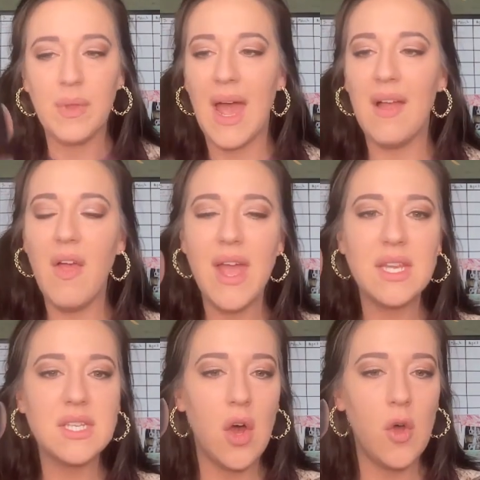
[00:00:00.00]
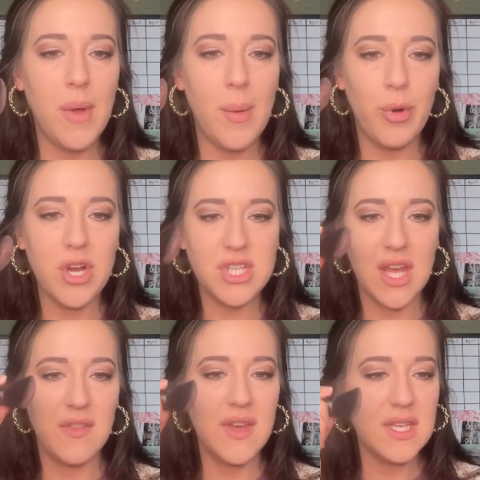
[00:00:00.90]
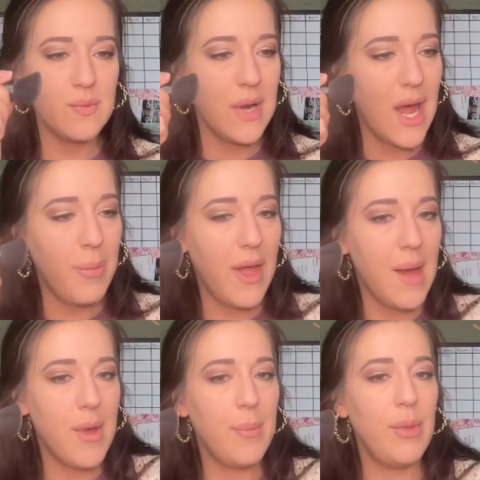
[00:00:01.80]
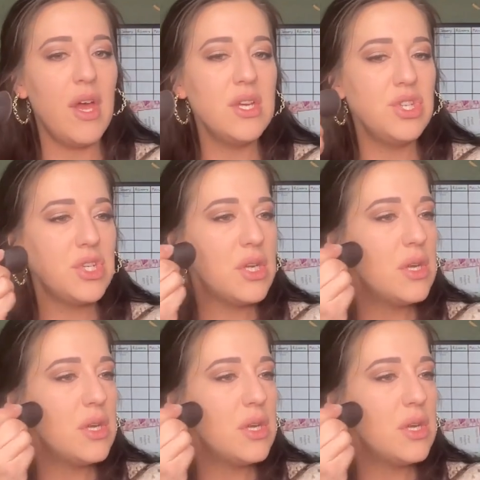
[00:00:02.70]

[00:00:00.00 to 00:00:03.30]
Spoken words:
I like to hold my brush like this when I apply my blush.